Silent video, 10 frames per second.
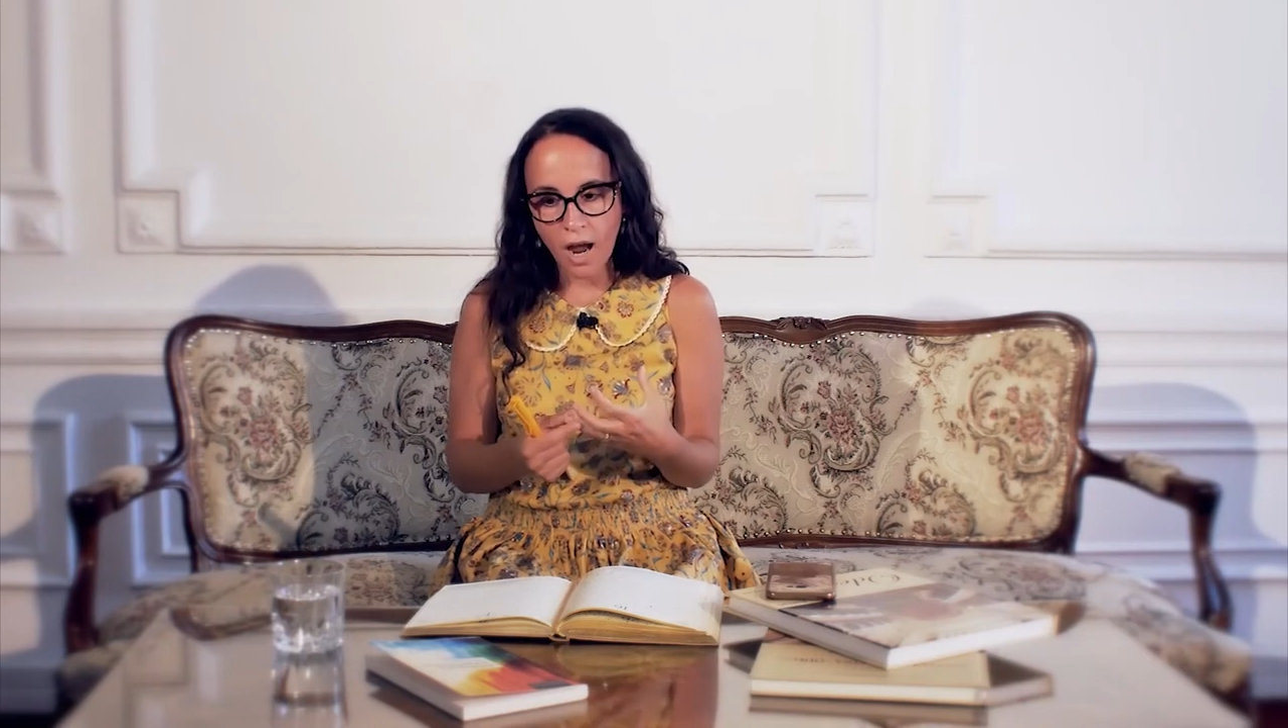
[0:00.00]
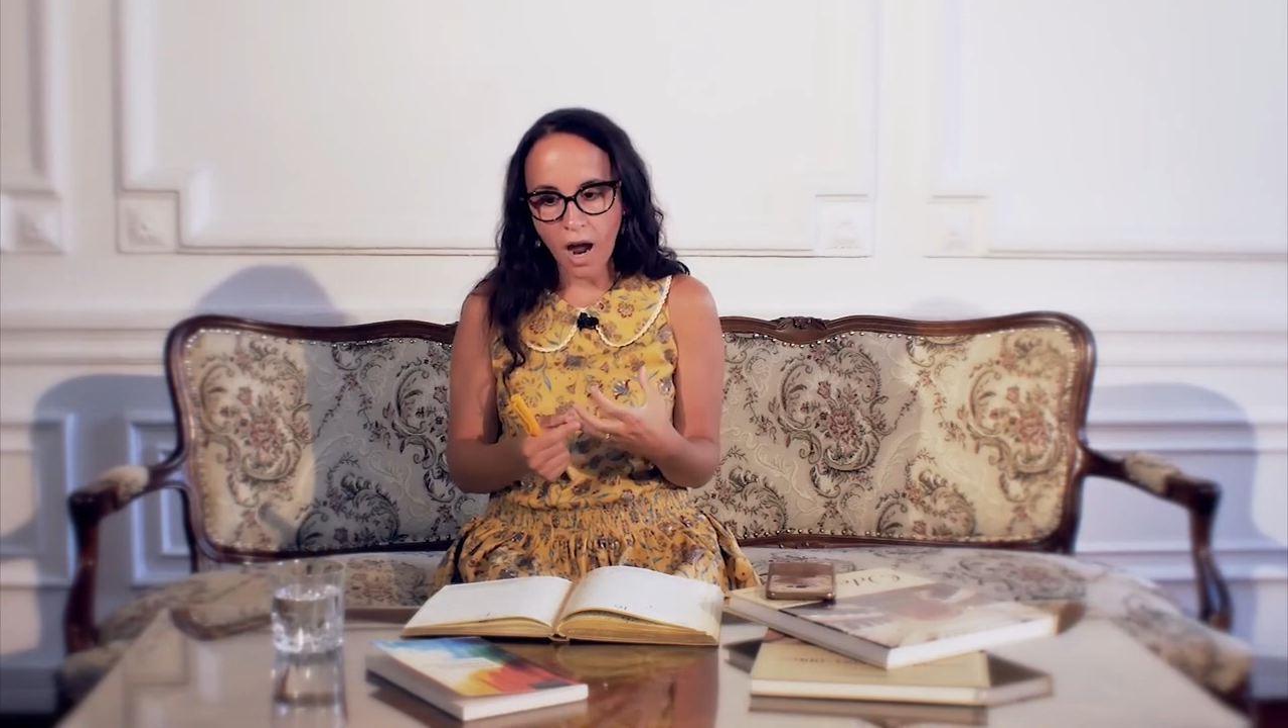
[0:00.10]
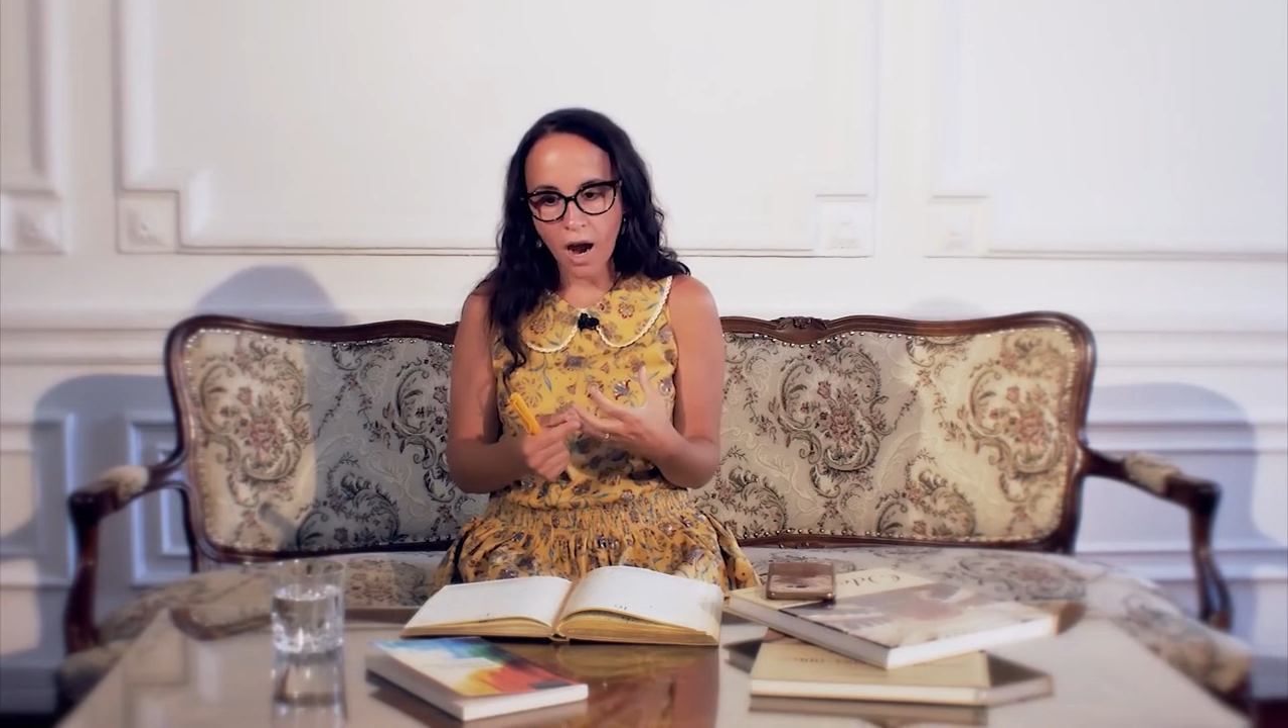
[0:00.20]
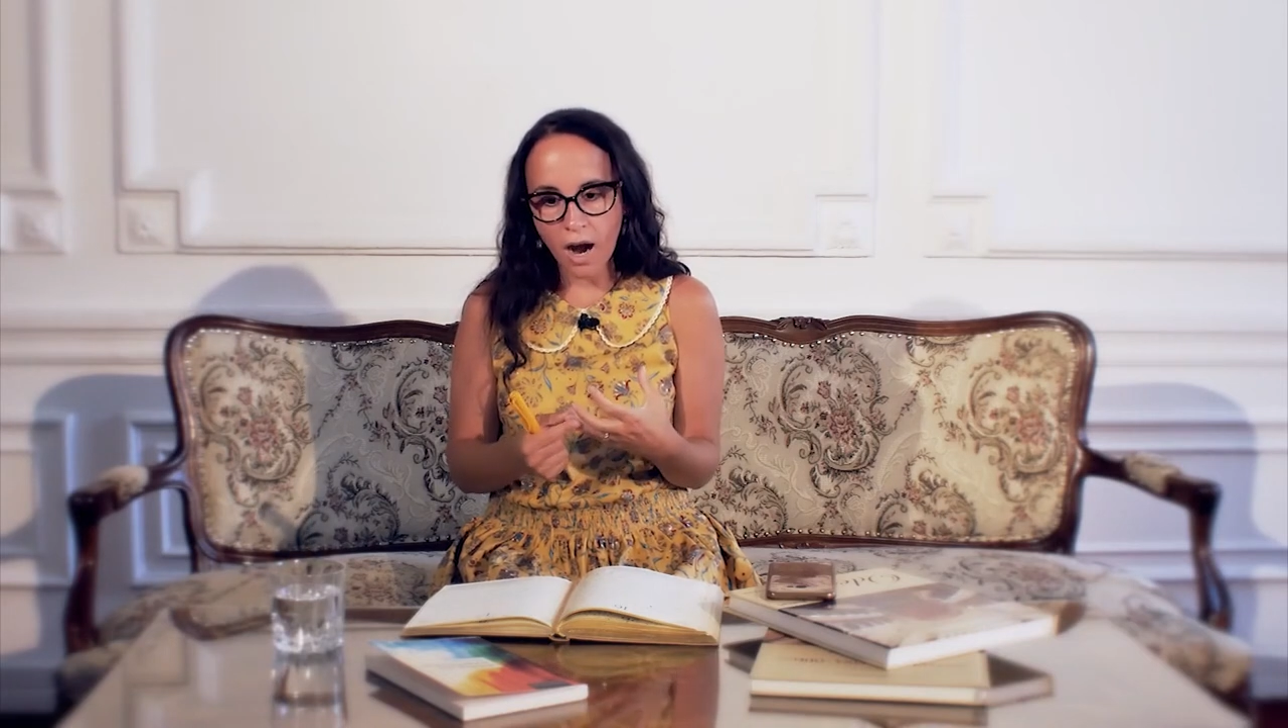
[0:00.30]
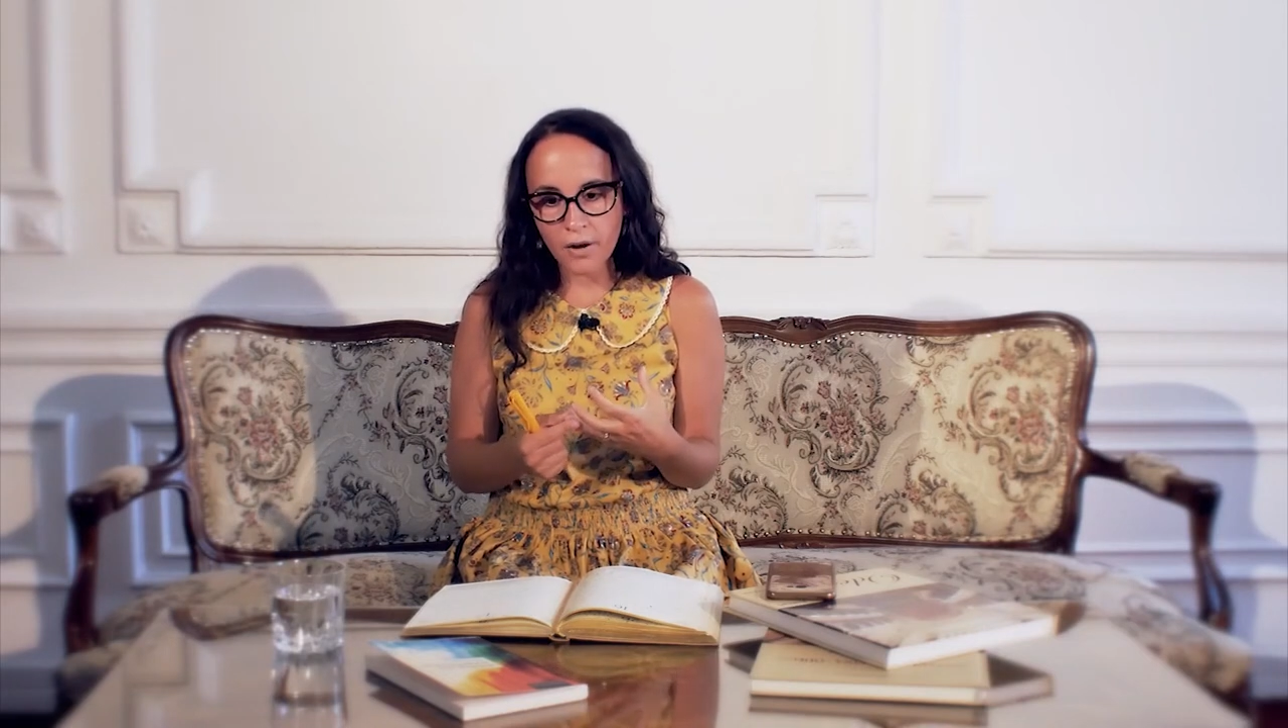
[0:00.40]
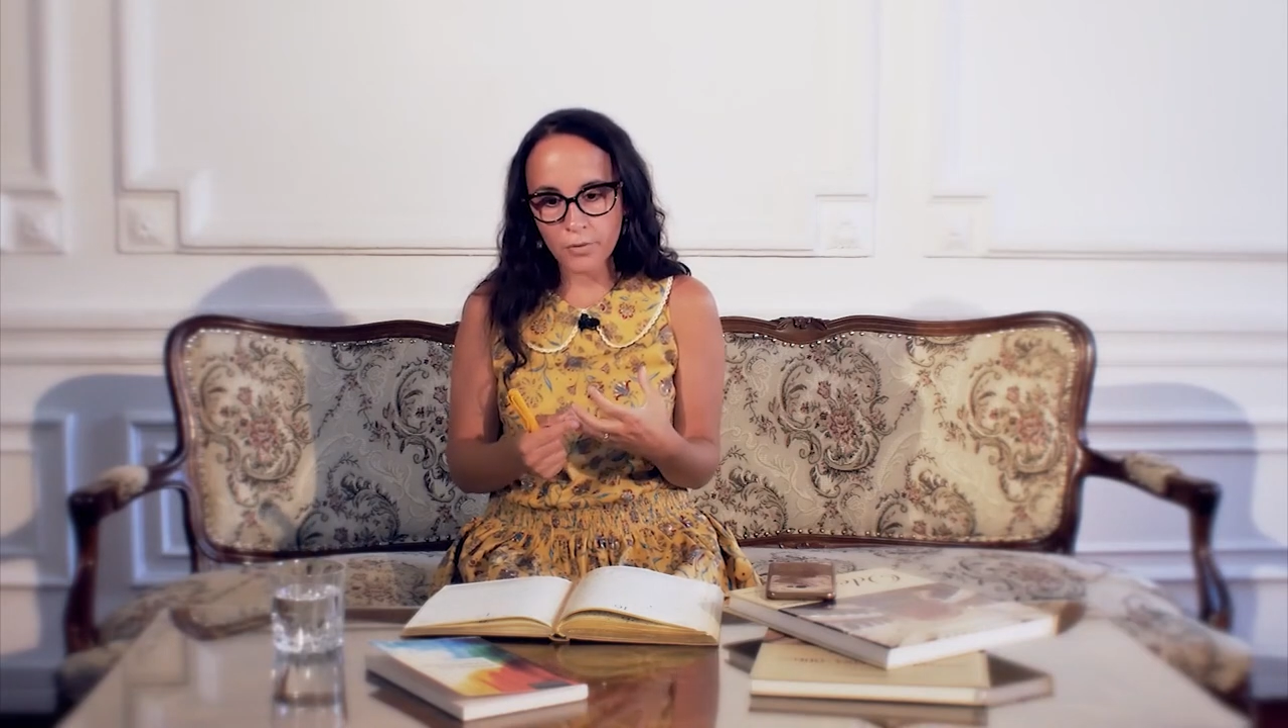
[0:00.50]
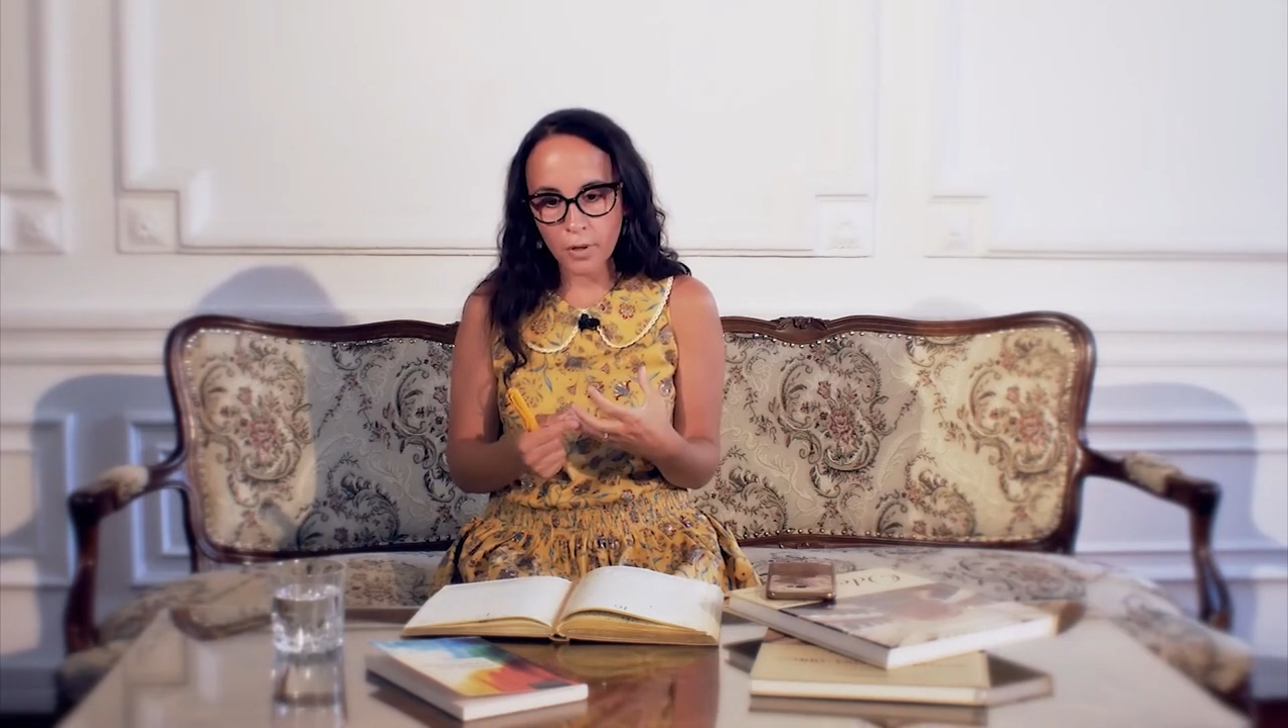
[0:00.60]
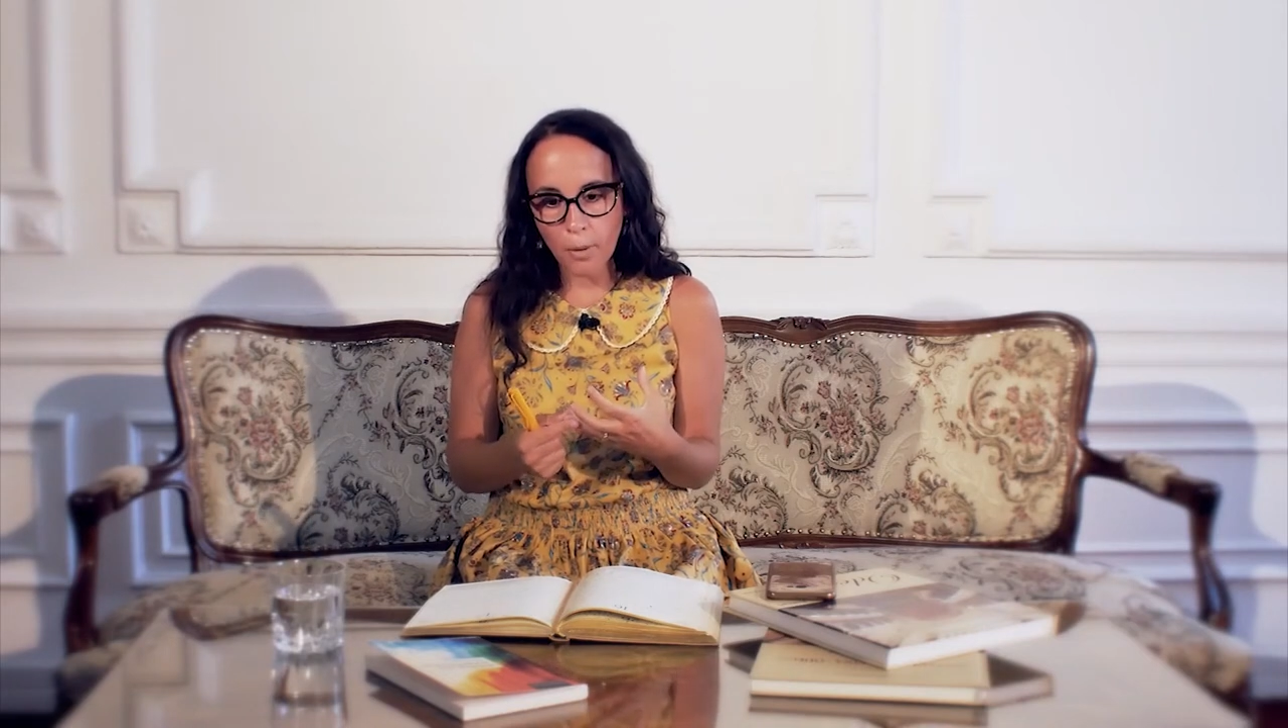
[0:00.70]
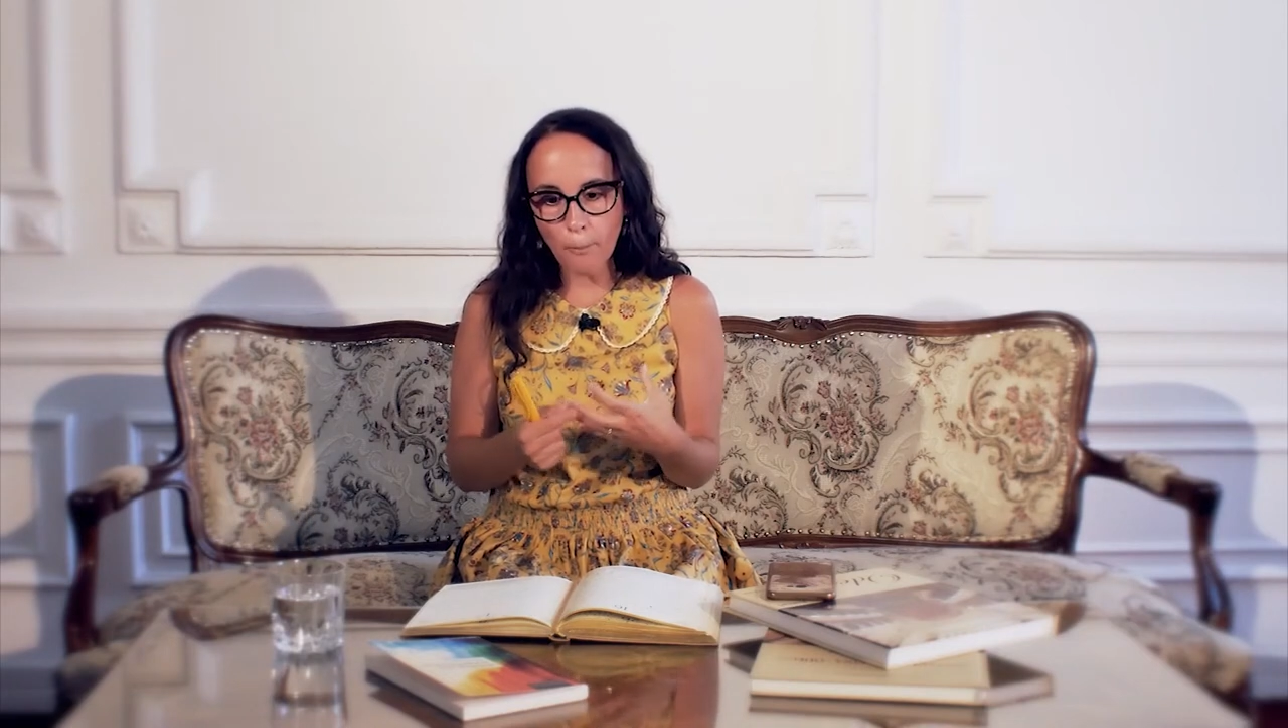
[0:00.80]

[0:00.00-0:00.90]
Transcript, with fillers: are